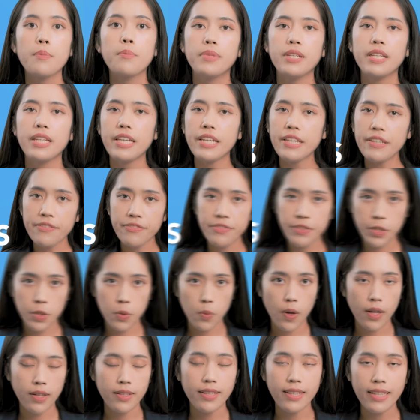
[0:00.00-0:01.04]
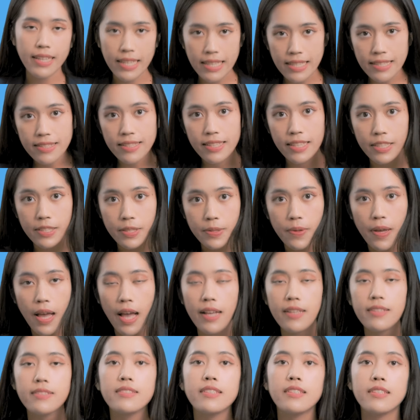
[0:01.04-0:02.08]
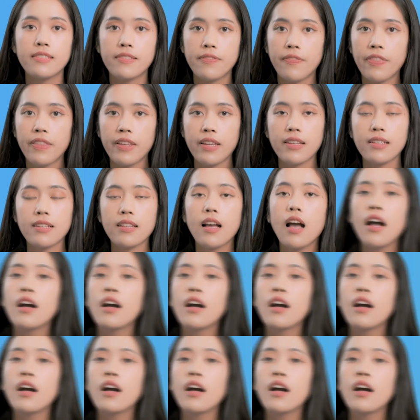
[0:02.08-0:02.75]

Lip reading: But if you want easy to access thing,